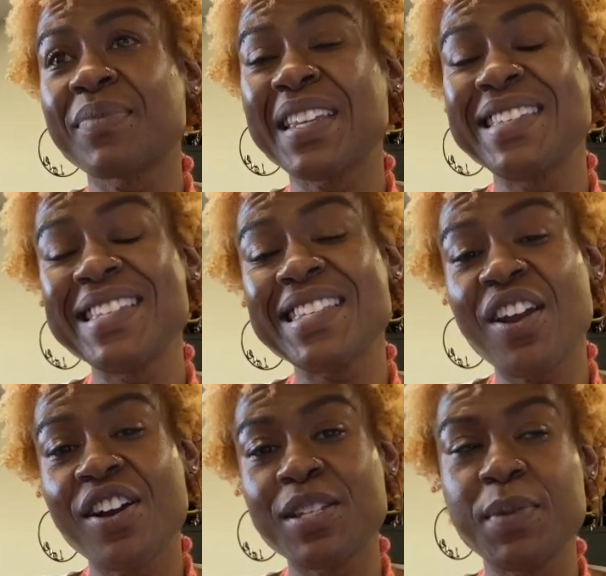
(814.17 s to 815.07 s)

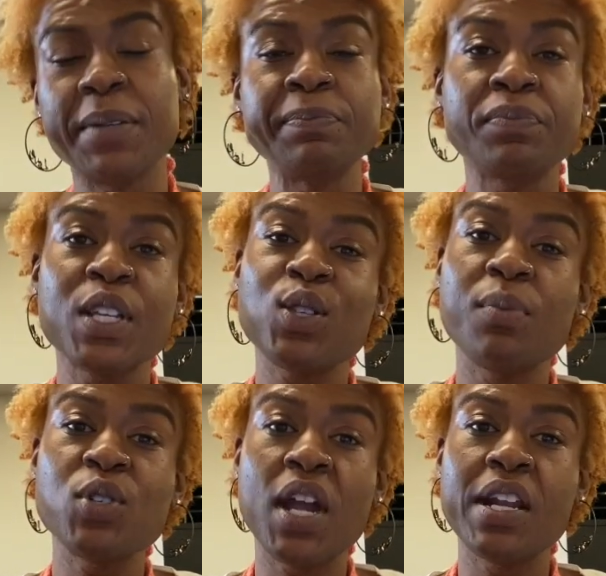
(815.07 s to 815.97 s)
discourage me. So
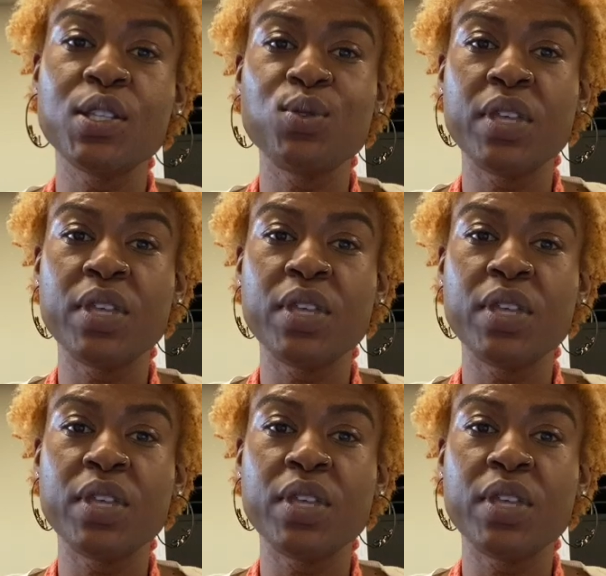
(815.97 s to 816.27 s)
I'm trying to do